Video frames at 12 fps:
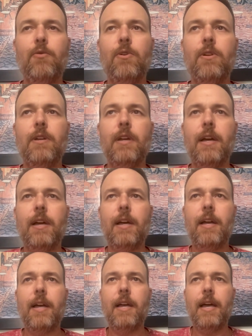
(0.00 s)
well,
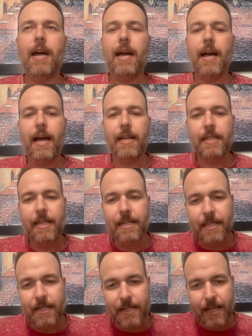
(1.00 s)
I at
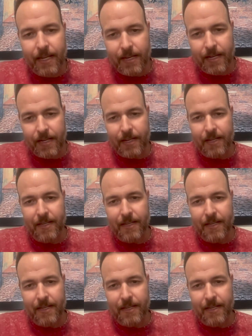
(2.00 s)
least did.